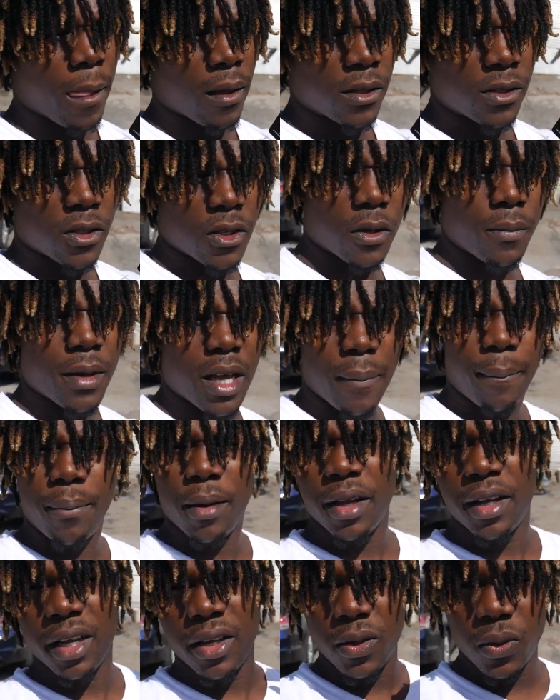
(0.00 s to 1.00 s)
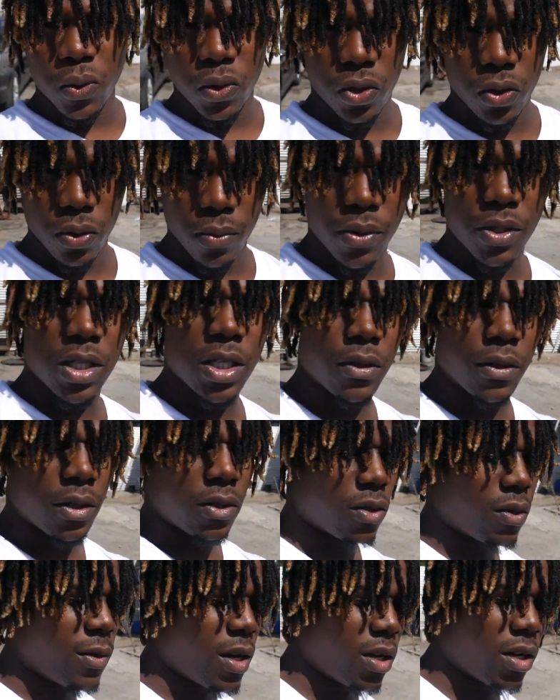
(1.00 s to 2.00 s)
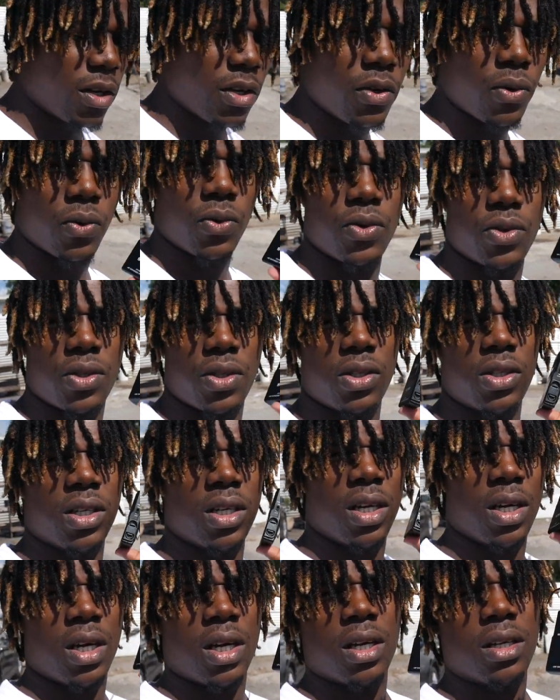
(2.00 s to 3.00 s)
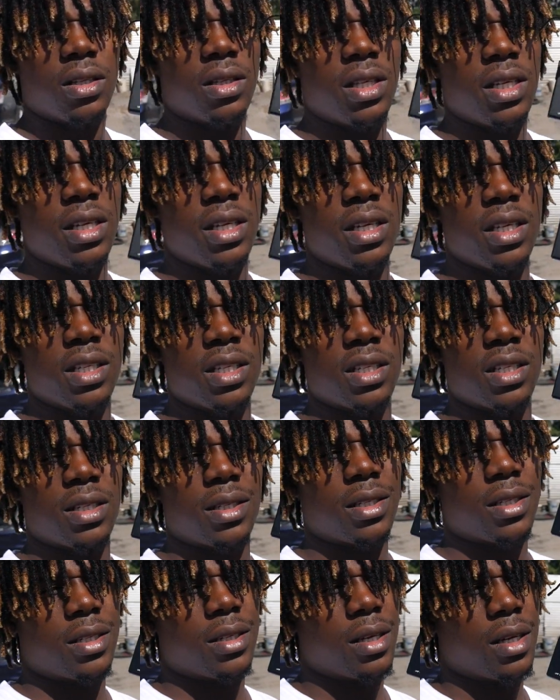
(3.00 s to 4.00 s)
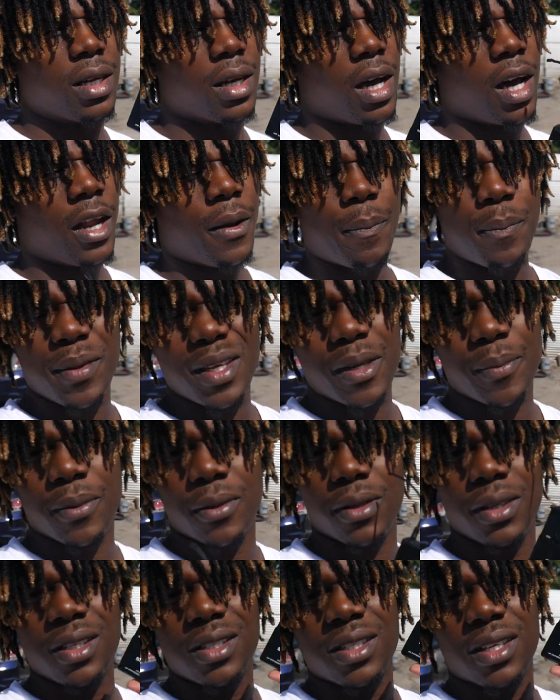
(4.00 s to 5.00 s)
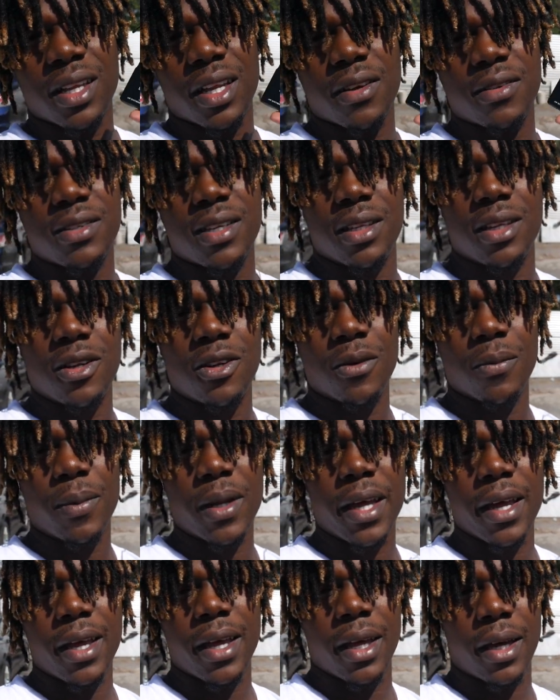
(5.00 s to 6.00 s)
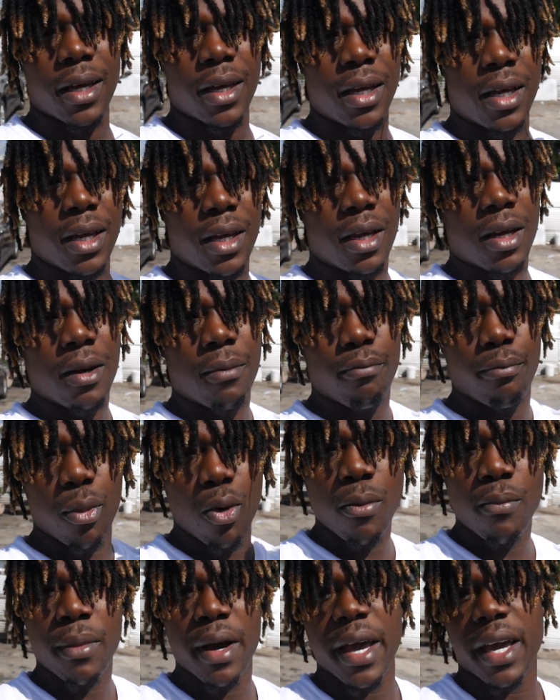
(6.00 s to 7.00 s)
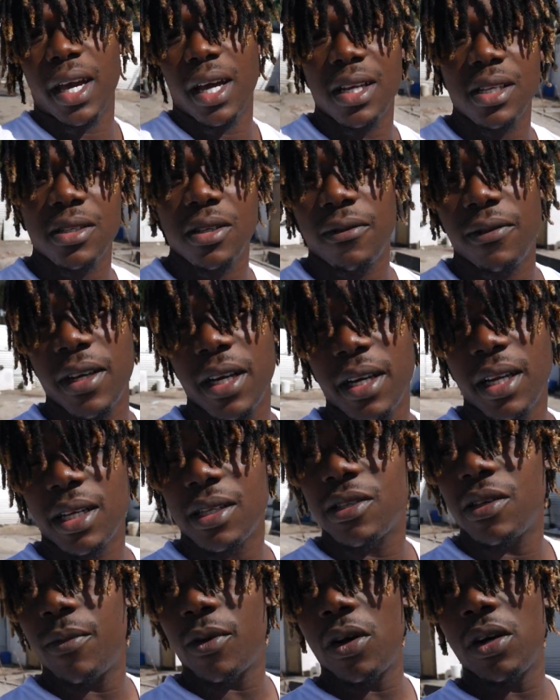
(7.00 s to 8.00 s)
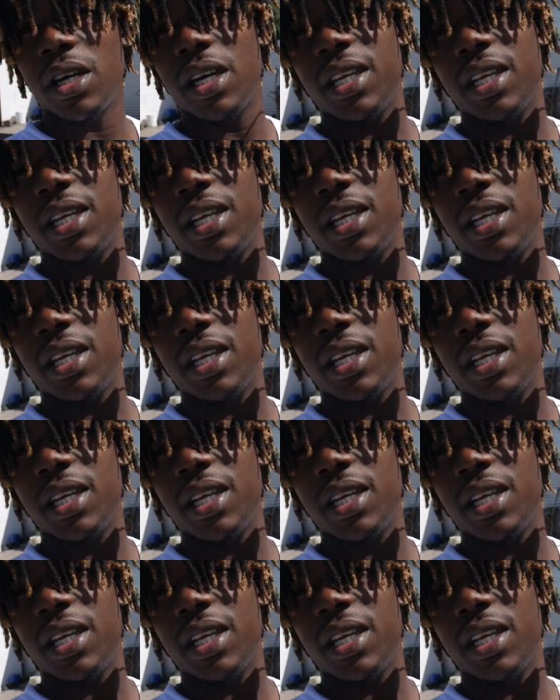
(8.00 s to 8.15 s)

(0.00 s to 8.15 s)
So I plan a YouTube series where I go use these on people instead of setting up like boom mic and stuff like that. So I'm gonna